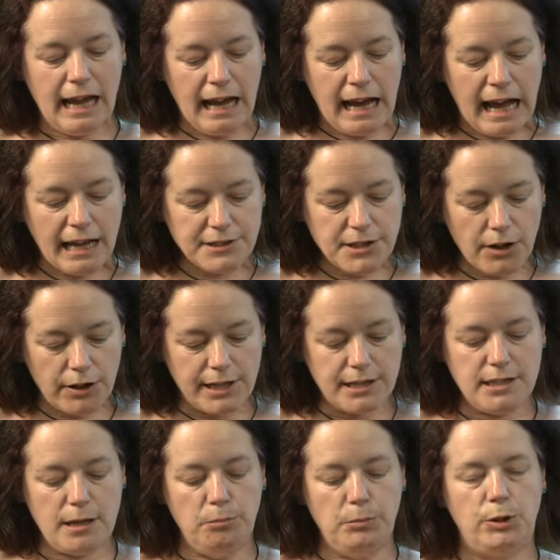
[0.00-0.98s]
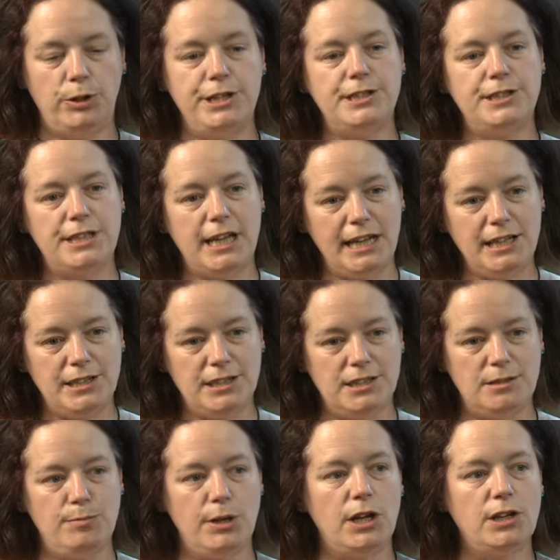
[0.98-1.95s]
has her exemplary
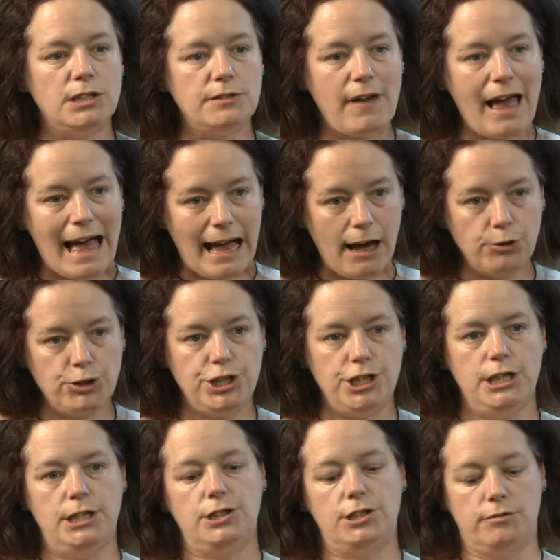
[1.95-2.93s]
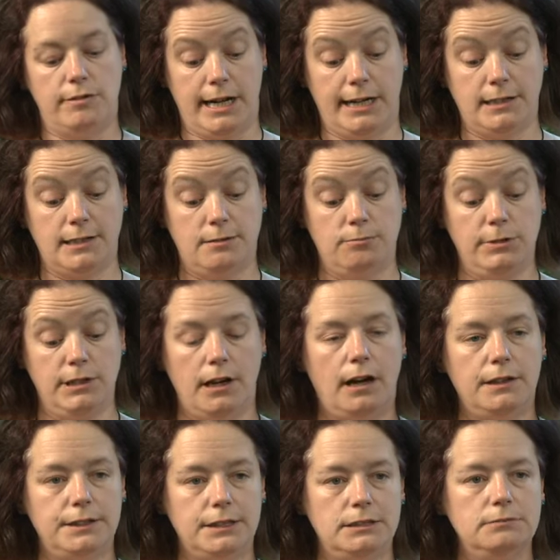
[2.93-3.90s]
status because of how she interacts with
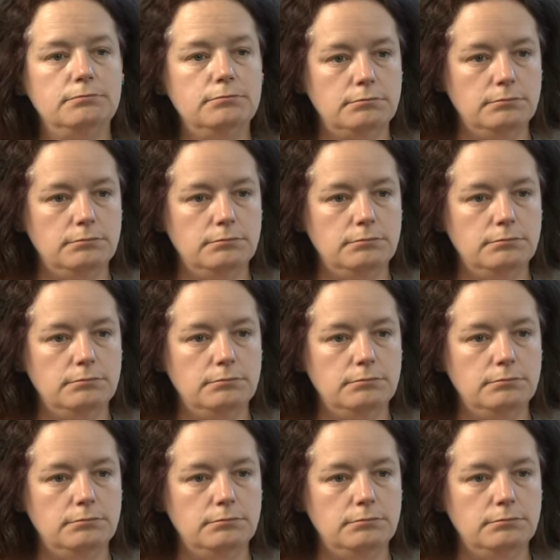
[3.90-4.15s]
other